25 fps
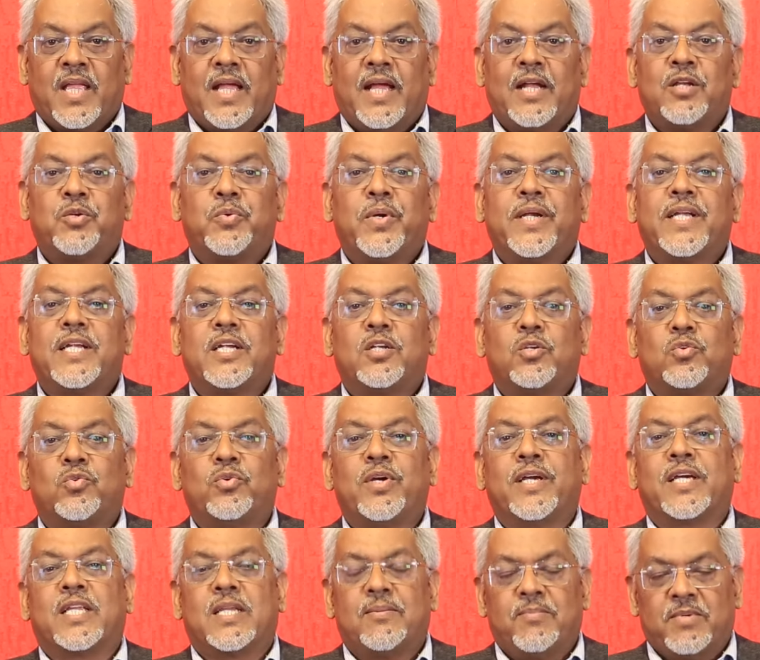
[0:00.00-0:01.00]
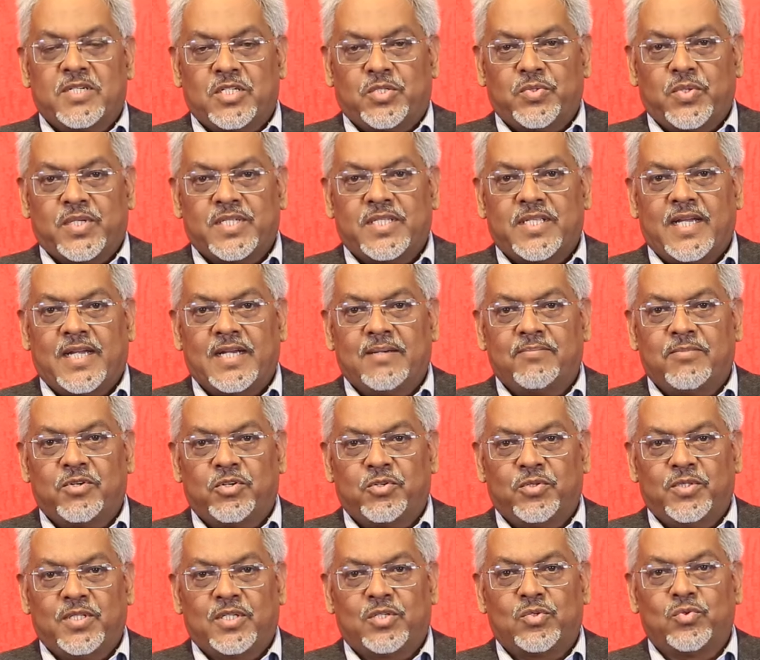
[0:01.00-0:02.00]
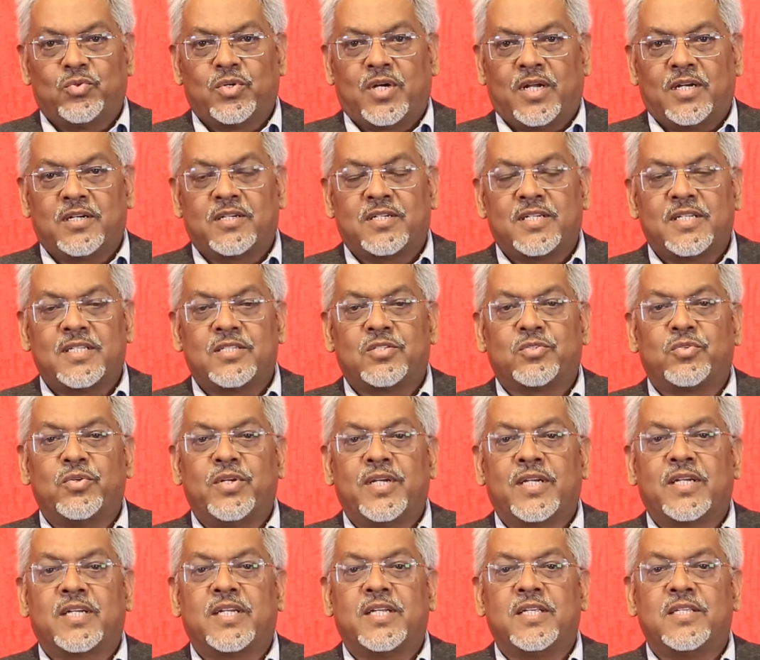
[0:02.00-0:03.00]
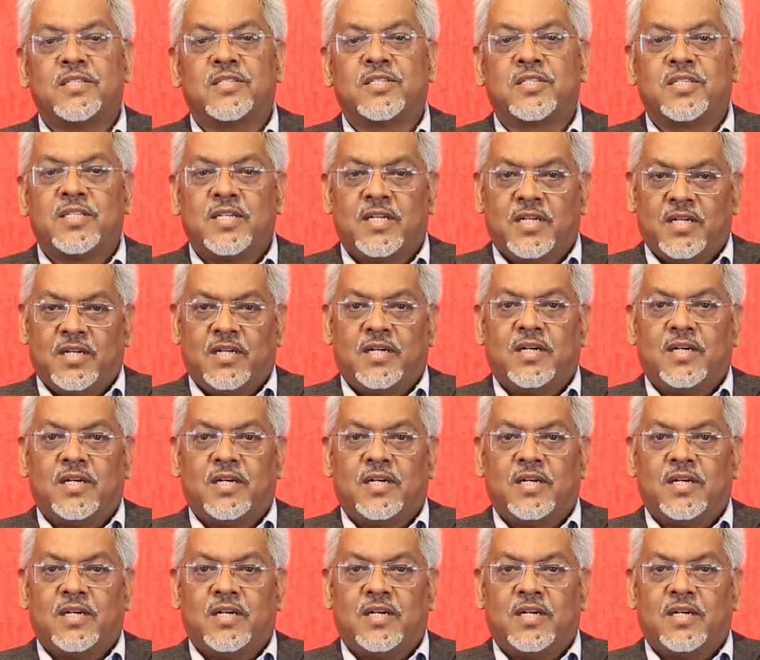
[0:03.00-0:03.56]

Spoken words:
and 22 agreements were signed between the two countries to increase